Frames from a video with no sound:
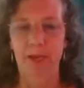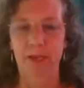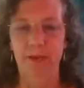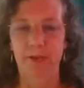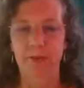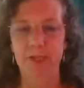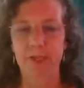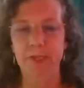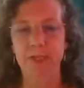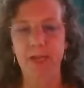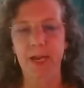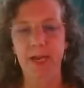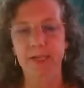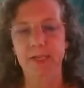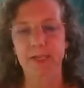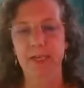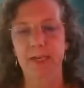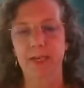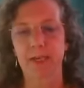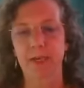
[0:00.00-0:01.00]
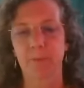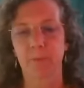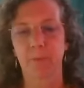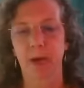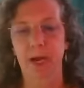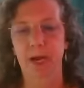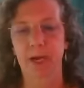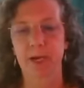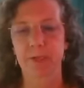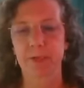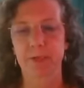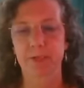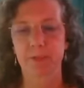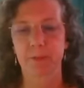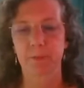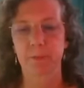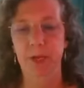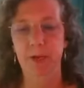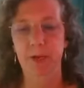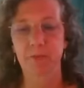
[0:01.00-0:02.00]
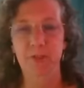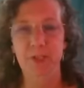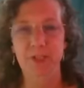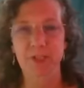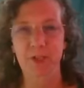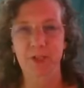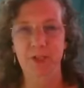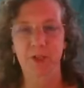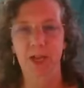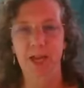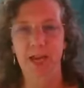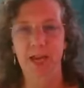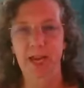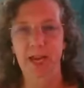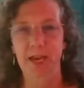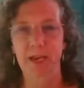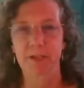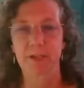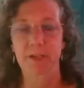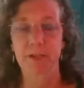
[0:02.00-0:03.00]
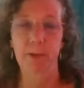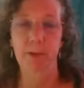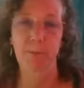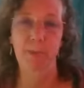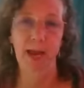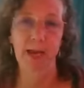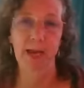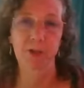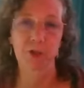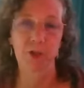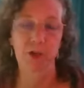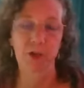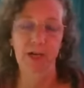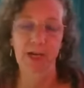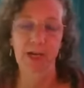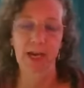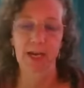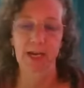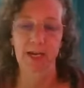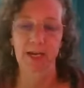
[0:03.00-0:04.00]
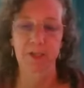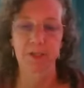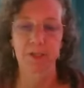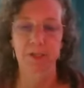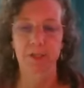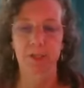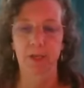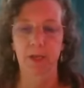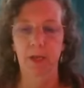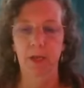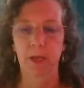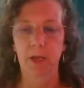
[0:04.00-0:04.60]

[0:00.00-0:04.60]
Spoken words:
Now, this technique combines metaphysical hands, imaginary hands,